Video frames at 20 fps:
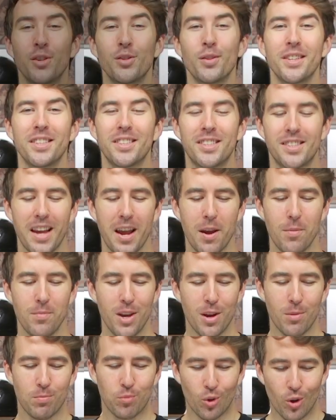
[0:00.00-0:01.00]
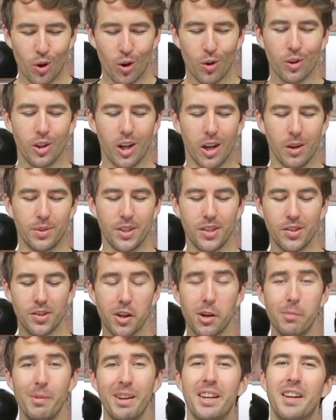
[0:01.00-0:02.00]
So the Sambia Pro Gloves, these
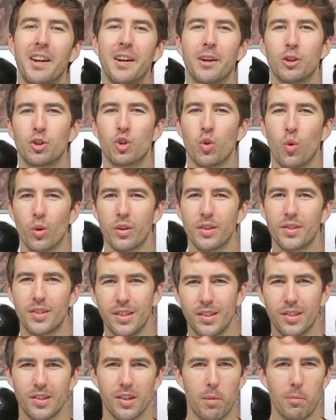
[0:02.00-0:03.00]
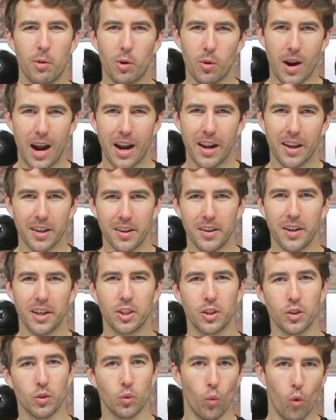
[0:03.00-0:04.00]
are gonna be geared towards the summer riding
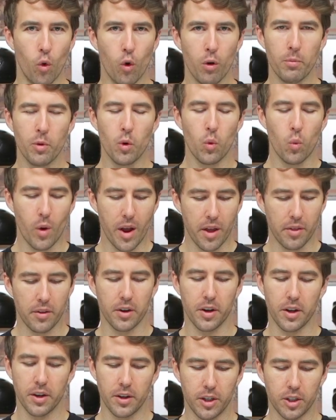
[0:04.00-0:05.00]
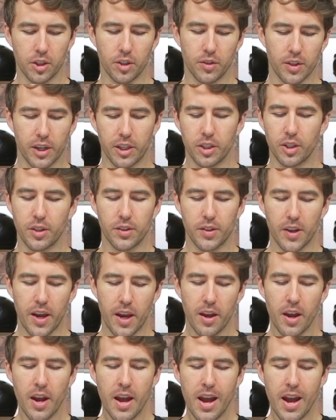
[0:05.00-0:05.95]
conditions, warmer weather conditions, I should say.